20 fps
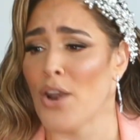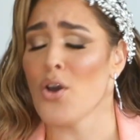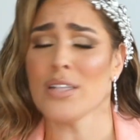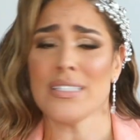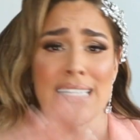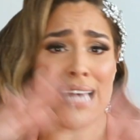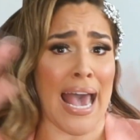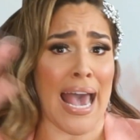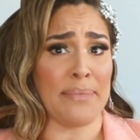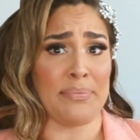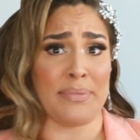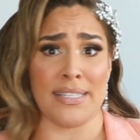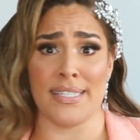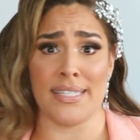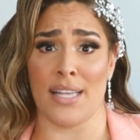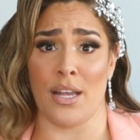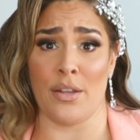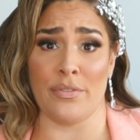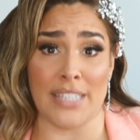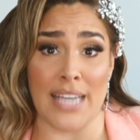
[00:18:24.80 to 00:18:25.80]
all types of
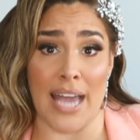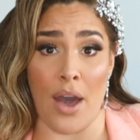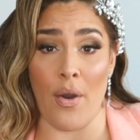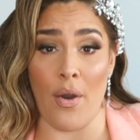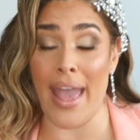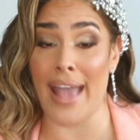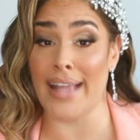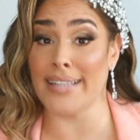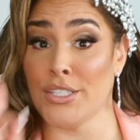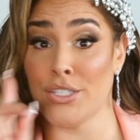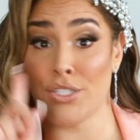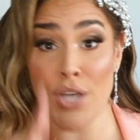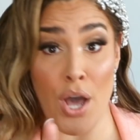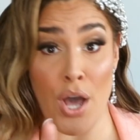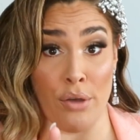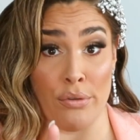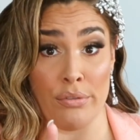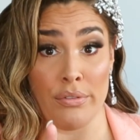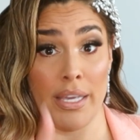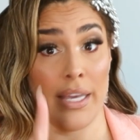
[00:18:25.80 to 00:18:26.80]
self doubt. And
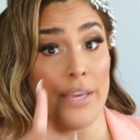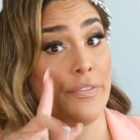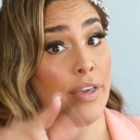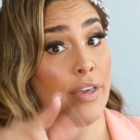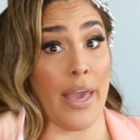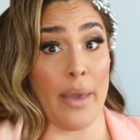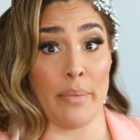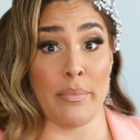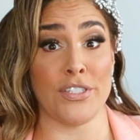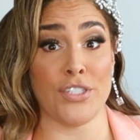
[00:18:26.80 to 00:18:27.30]
don't even get me